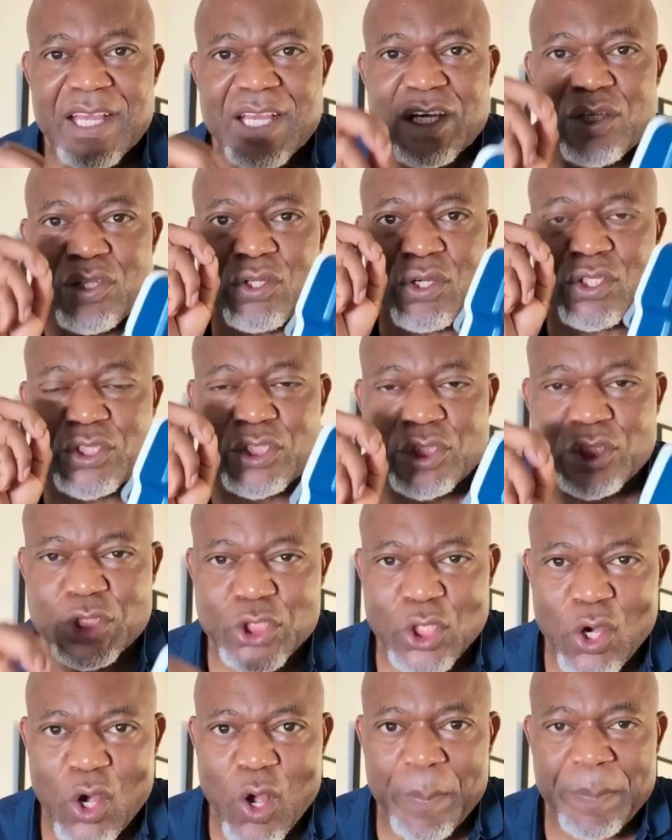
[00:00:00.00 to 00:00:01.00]
your
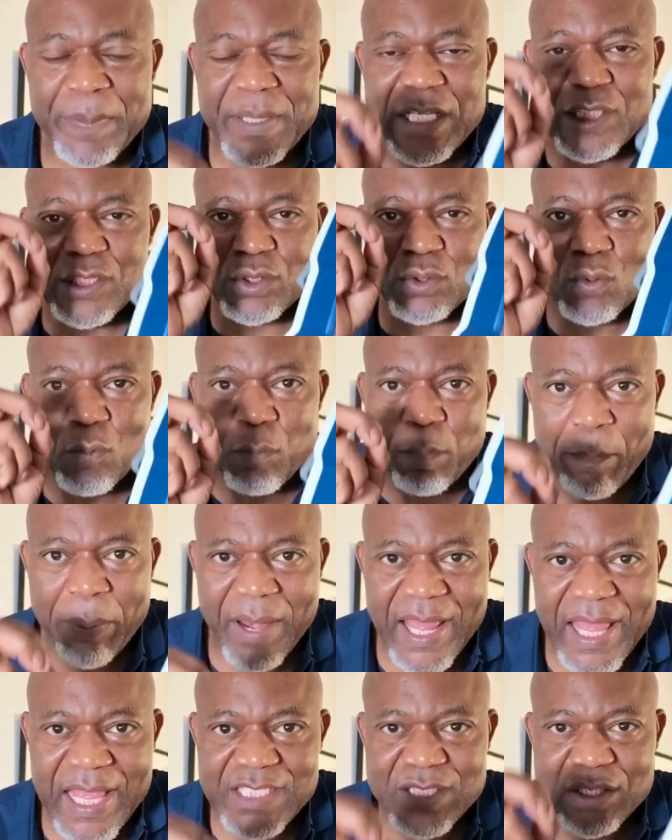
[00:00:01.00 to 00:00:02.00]
job is to
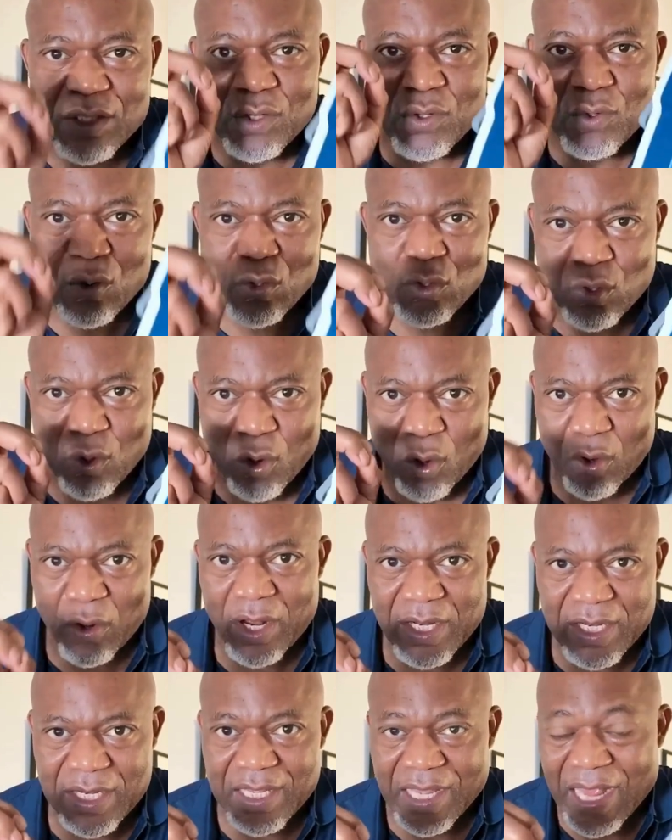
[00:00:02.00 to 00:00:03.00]
place the rod
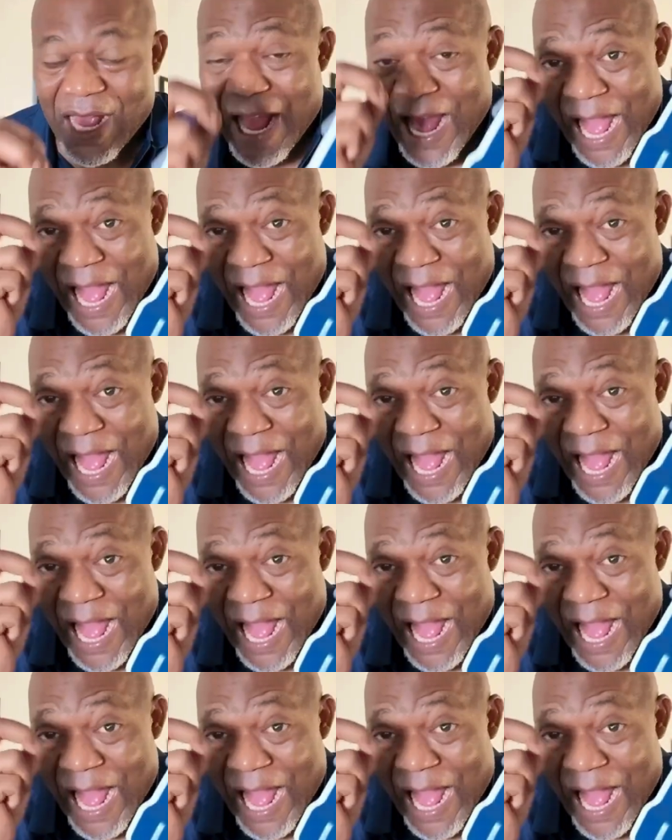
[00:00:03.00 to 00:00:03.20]
correctly.